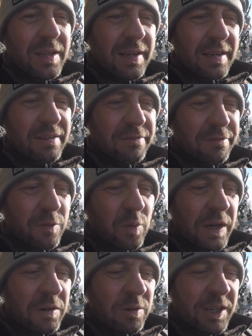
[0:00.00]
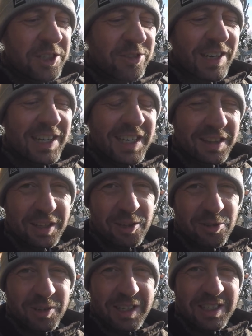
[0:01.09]
of what Rust Rock
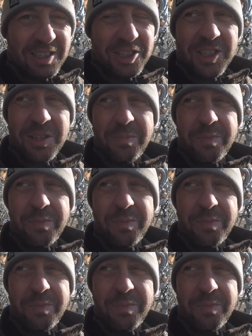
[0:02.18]
Cathedral is